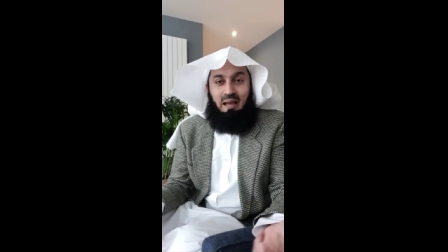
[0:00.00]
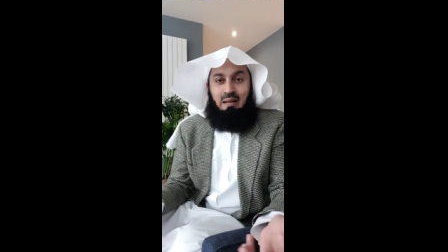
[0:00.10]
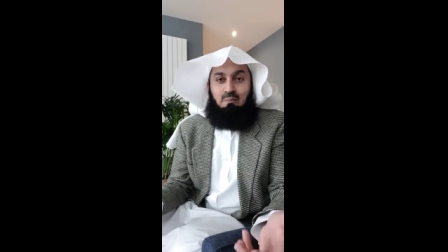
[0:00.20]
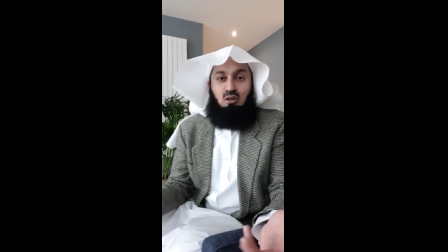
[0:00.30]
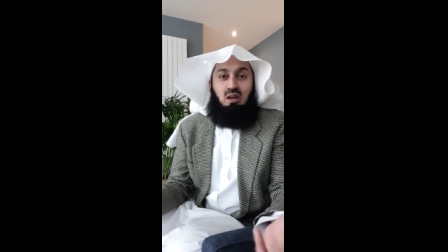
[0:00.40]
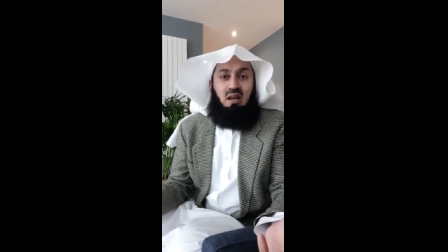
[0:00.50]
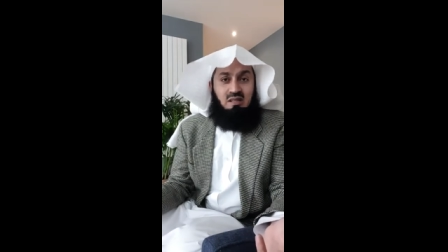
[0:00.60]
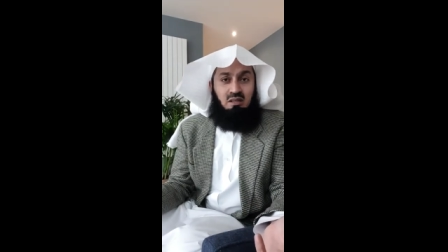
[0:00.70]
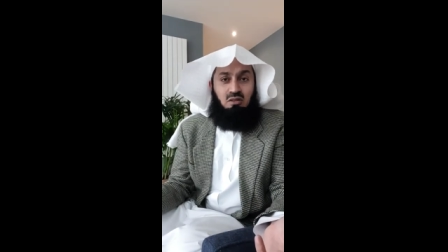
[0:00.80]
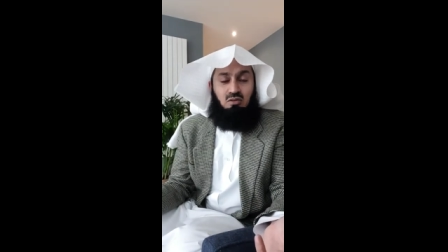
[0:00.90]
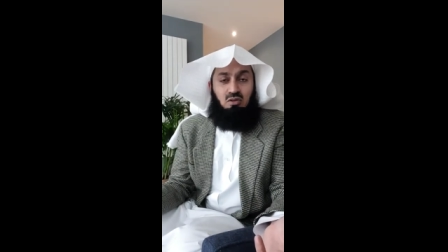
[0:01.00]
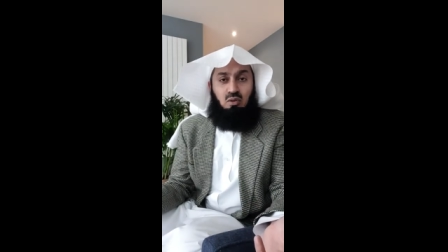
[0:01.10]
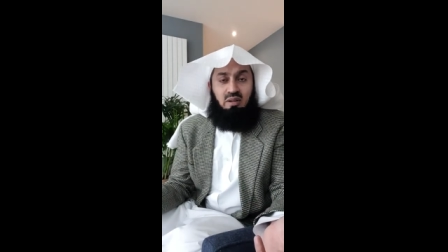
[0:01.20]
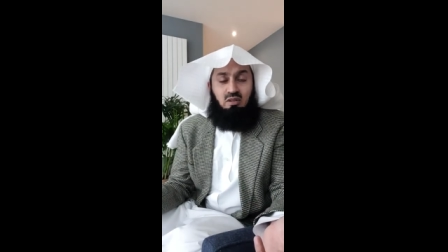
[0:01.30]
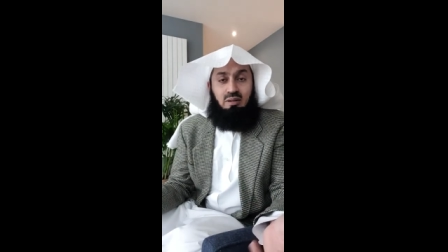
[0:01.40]
and I'm not asking you to
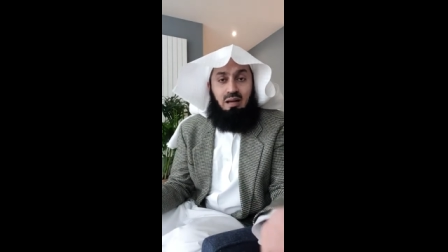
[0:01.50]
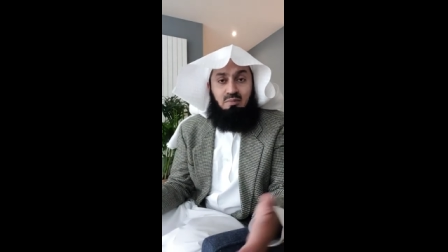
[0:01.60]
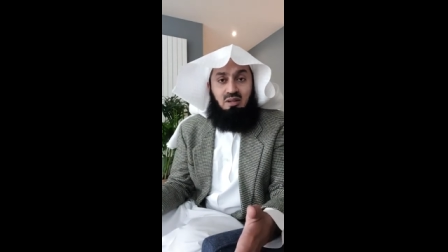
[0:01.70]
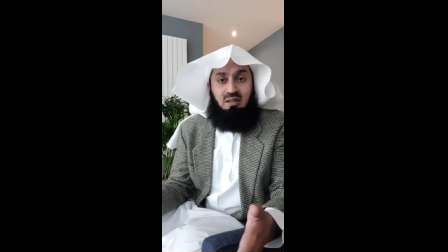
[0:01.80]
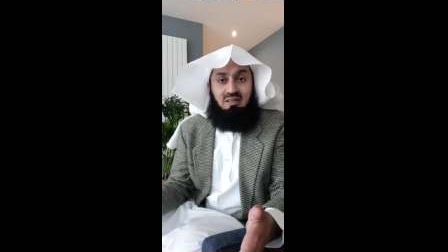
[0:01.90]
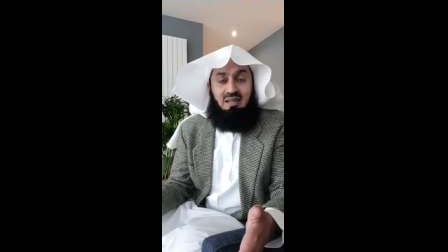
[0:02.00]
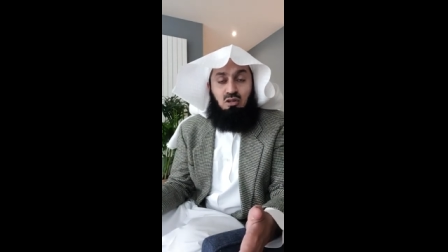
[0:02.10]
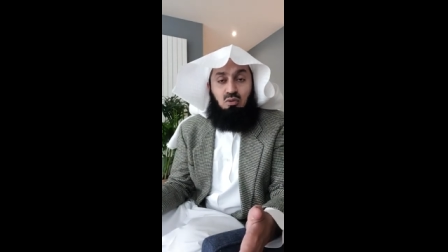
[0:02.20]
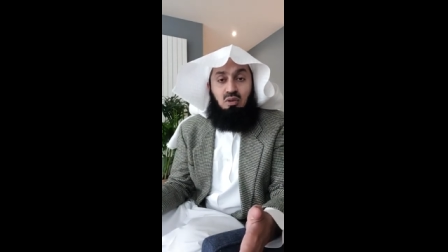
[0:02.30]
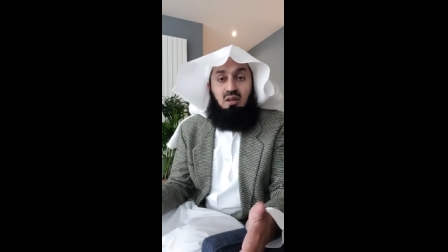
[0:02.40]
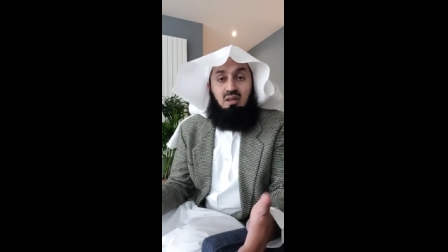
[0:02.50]
go into it I'm trying to tell you